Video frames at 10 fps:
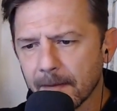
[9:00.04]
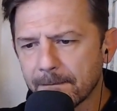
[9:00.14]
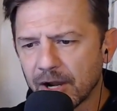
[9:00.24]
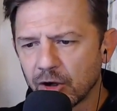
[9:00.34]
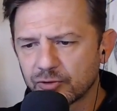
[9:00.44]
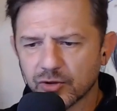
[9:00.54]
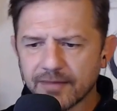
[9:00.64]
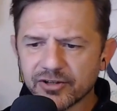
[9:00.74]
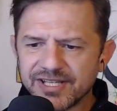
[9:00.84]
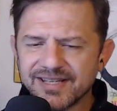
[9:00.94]
Boom.
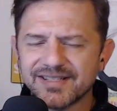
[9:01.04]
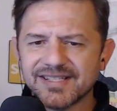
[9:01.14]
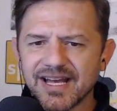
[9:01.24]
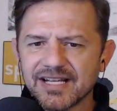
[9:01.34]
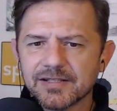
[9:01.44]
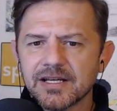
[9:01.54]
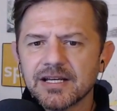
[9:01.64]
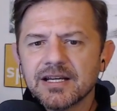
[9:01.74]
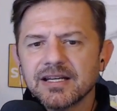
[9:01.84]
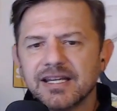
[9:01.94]
Trevor King says
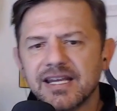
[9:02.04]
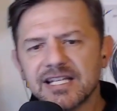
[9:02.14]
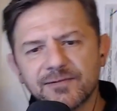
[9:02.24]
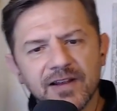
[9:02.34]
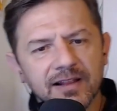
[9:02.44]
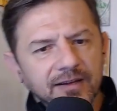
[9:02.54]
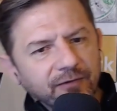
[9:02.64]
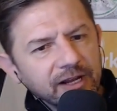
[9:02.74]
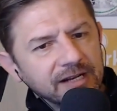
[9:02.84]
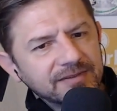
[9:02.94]
he's feeling
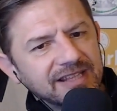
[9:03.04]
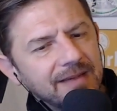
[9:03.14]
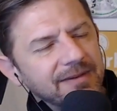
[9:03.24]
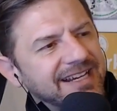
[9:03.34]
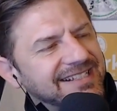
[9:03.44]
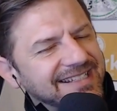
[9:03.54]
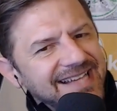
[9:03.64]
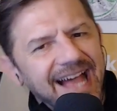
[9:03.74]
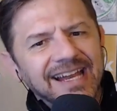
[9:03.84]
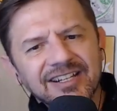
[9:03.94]
freedom today because he's
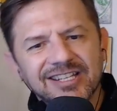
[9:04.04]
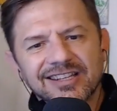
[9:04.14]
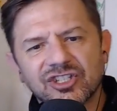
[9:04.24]
heading to the